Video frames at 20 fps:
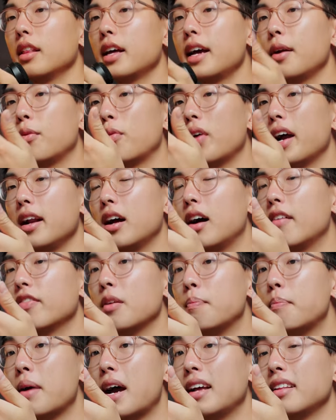lie, right off
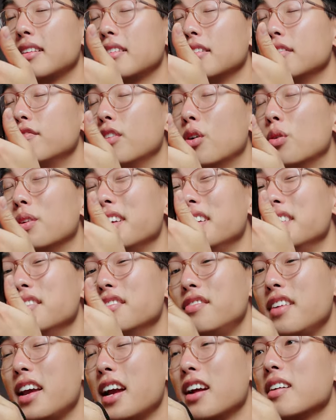the bat, the phone is
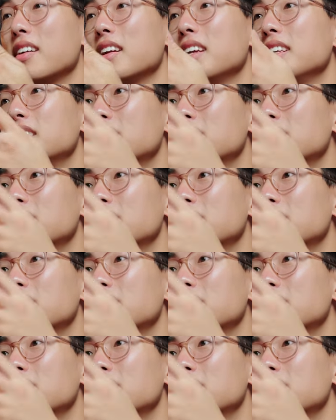very